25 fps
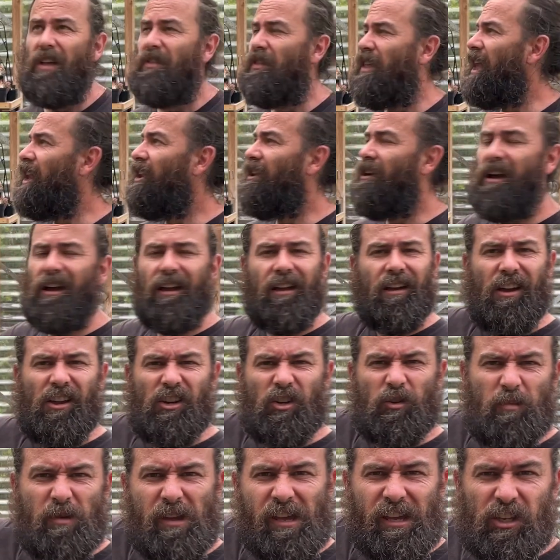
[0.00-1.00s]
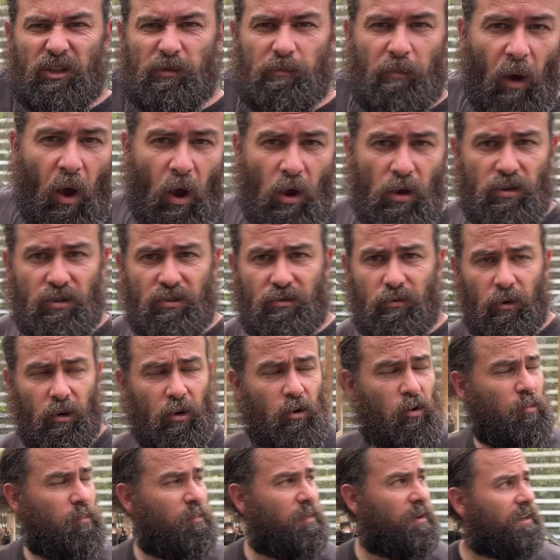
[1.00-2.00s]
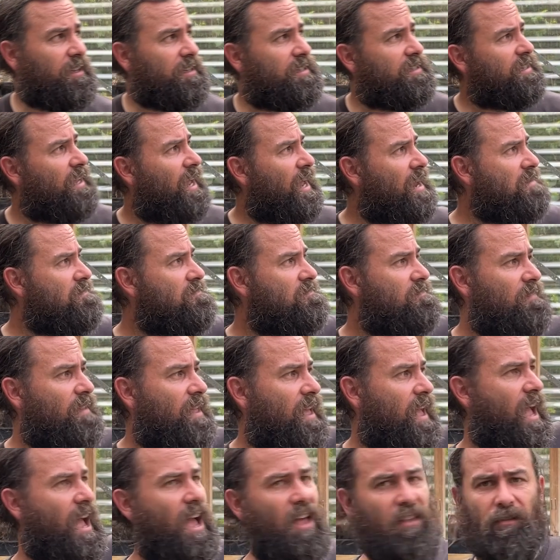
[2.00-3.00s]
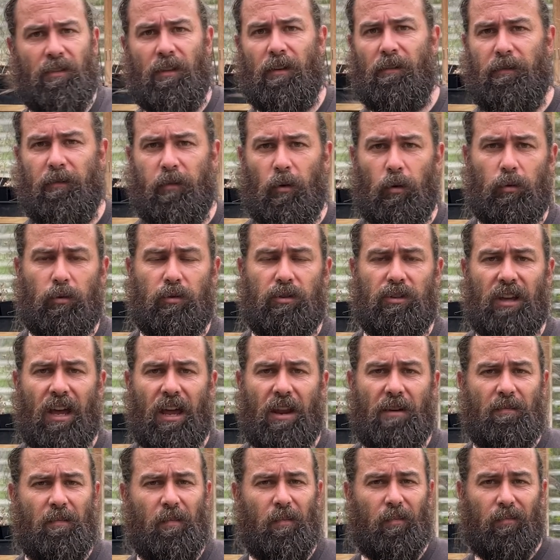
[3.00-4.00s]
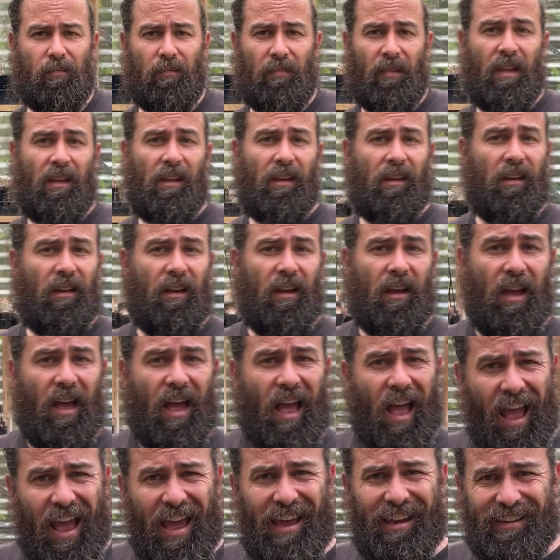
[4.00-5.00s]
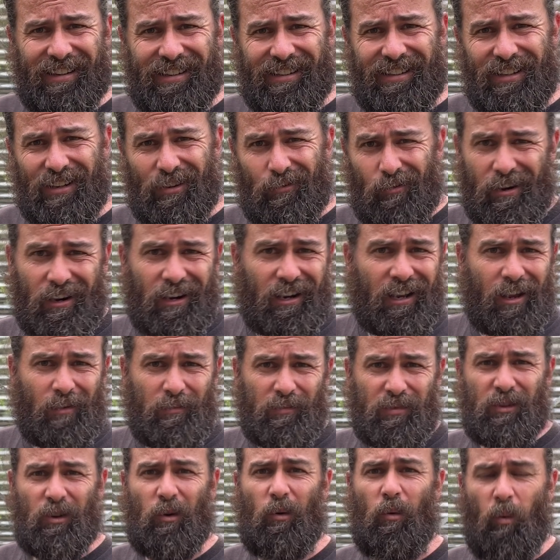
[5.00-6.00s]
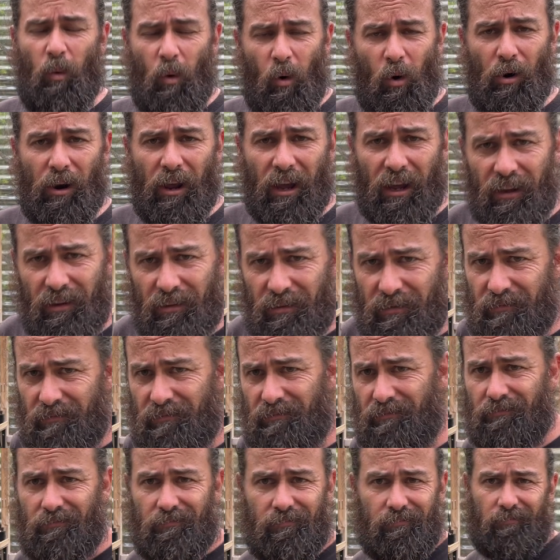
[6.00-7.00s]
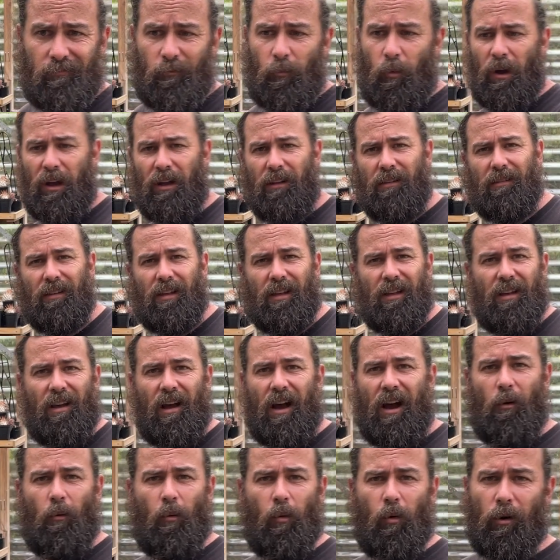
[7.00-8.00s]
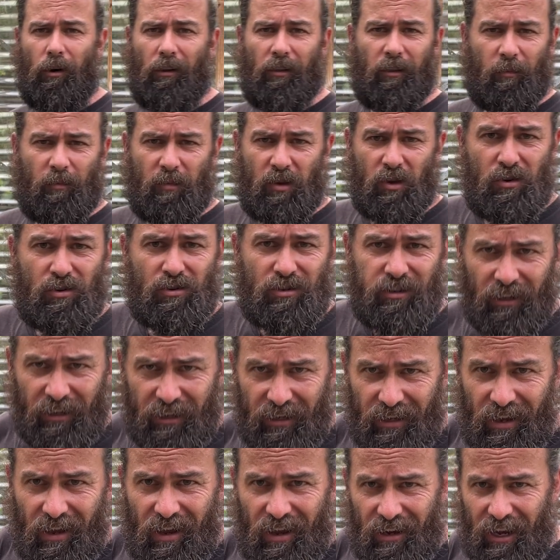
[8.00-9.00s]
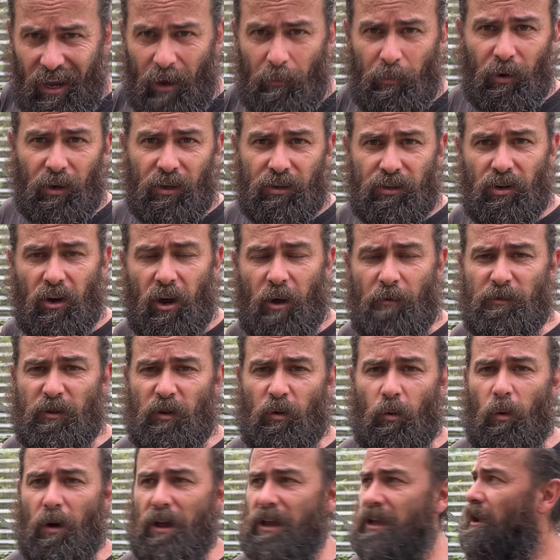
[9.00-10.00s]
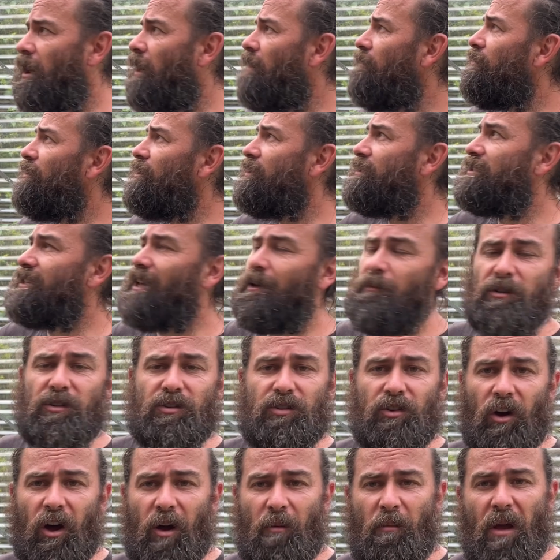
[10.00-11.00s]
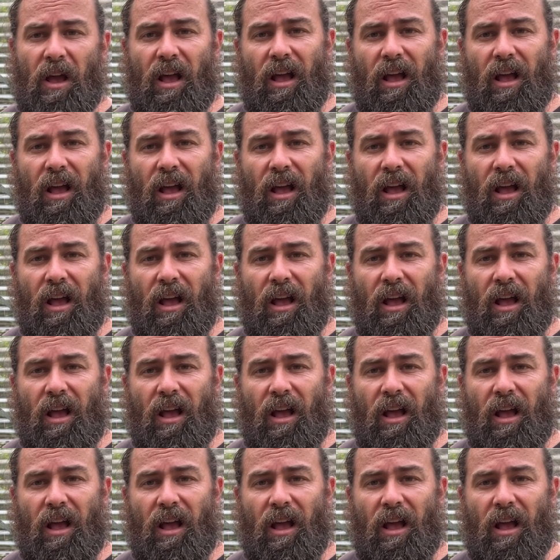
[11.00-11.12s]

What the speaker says: They like to be exposed to a good bit of sun, out in the full sun. And when it comes to water, well, I water them usually a couple of times a week over the summertime,